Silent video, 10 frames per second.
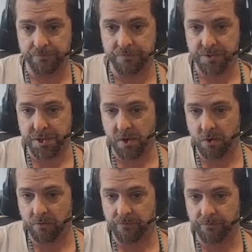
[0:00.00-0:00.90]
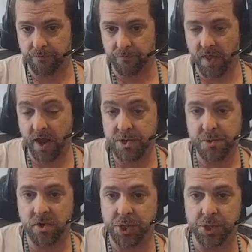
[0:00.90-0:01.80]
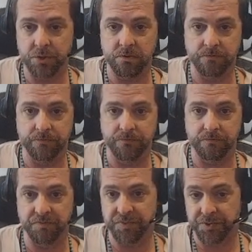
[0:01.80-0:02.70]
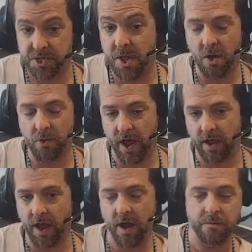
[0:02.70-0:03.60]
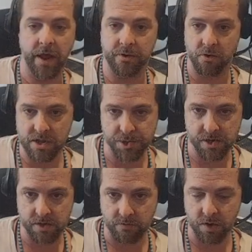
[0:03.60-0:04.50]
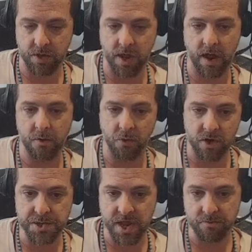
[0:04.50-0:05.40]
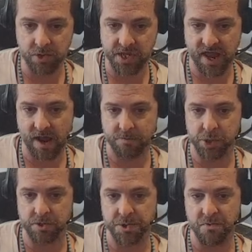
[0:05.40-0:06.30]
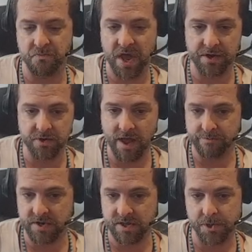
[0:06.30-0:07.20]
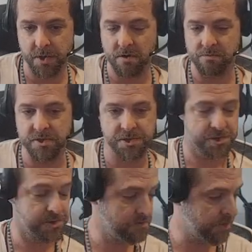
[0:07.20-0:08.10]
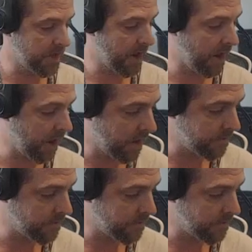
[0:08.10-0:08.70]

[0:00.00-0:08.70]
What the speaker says: So I just want you to know that I'm not crazy, okay? I was able to capture some better evidence of this that I